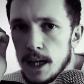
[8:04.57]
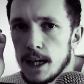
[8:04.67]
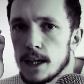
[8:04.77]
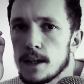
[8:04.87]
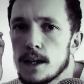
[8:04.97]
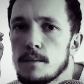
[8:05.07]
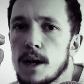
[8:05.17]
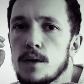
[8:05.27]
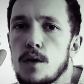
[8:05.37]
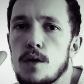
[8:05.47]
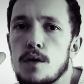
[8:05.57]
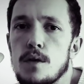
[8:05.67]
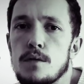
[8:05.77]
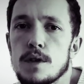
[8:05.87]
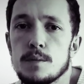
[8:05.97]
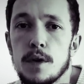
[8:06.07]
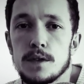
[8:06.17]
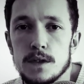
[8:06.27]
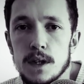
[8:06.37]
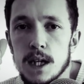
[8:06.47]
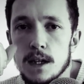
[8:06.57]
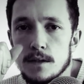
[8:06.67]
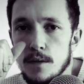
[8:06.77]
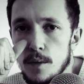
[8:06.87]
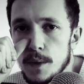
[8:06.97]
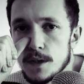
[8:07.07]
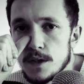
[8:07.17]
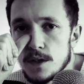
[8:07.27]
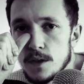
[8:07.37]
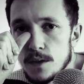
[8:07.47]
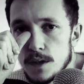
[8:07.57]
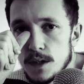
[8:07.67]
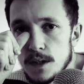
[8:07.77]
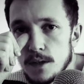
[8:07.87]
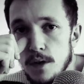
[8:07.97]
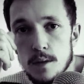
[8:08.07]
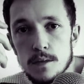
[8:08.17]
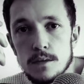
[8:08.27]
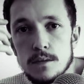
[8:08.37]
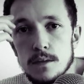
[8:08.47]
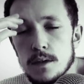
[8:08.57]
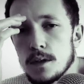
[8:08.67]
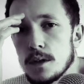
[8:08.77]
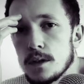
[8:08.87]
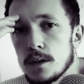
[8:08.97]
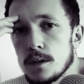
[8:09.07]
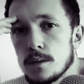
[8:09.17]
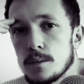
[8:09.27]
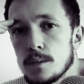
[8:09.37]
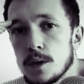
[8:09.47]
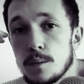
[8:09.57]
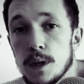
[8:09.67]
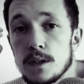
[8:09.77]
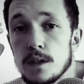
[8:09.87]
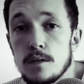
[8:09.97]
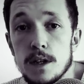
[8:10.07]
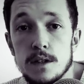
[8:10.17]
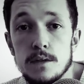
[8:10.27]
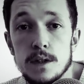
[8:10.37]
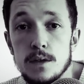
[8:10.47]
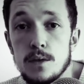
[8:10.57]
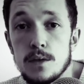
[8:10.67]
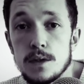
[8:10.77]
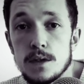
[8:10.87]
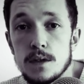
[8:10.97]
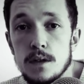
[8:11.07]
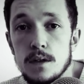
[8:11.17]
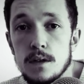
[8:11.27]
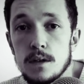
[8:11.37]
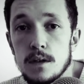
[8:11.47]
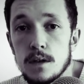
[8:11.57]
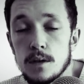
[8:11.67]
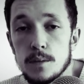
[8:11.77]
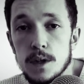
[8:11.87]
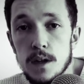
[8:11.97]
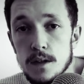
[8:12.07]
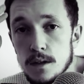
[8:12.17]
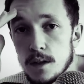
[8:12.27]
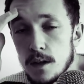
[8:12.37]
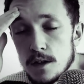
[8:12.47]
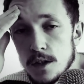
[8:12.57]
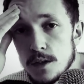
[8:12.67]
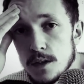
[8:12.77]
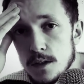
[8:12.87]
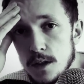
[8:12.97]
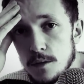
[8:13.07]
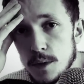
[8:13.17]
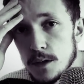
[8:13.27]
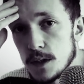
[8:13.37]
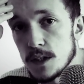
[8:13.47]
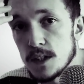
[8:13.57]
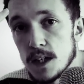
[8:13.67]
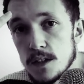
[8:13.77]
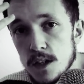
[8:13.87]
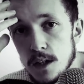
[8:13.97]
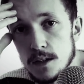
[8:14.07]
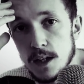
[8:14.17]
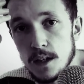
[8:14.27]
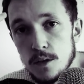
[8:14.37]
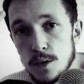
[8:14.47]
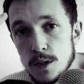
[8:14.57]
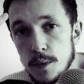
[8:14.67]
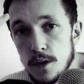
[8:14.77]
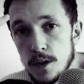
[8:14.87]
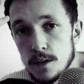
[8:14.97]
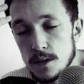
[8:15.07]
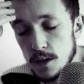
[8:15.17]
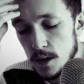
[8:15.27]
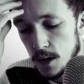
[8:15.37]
And the amount of response that he gets from his students is incredible, compared to the rest of his course, the other tutors and stuff, because he's teaching technical experience,